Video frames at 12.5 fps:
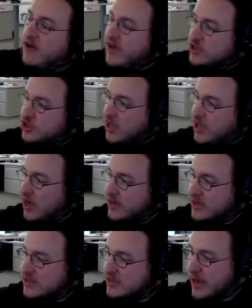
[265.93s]
I've actually got
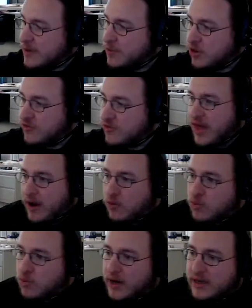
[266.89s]
an example of
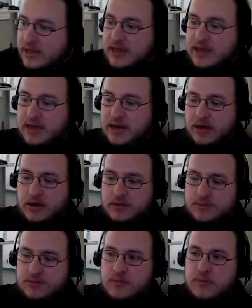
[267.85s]
that right
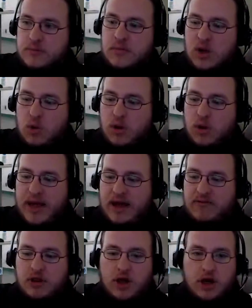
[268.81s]
here, where we
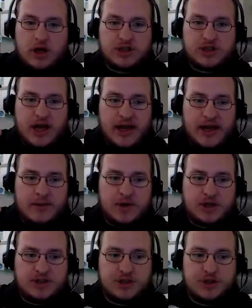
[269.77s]
have a larger
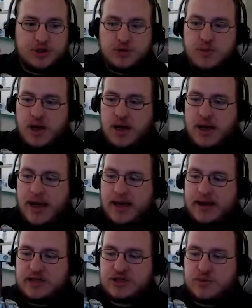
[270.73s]
diameter tube
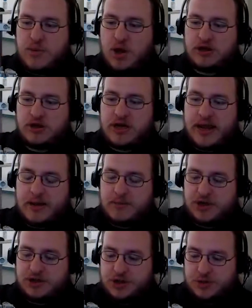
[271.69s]
and a smaller
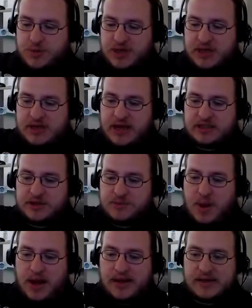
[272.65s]
diameter tube
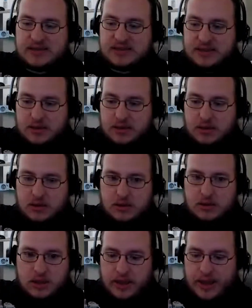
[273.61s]
connected by a single
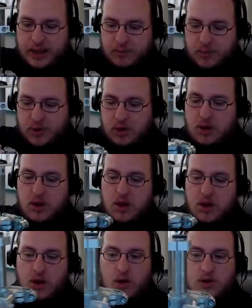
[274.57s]
clamp.
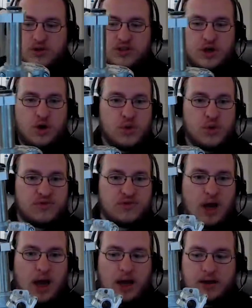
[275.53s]
Also,
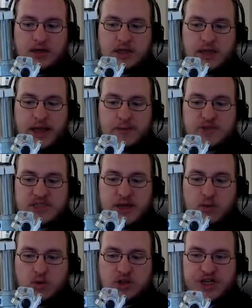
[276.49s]
we've got clamps
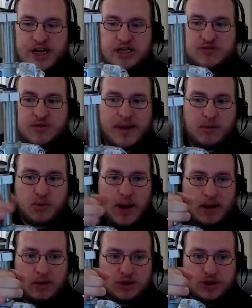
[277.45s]
that will change from a
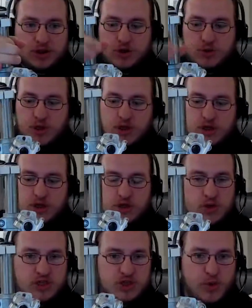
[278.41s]
round tube
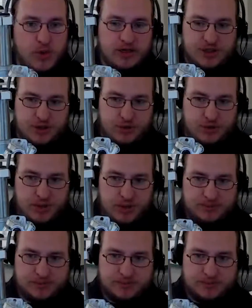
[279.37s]
to a square tube.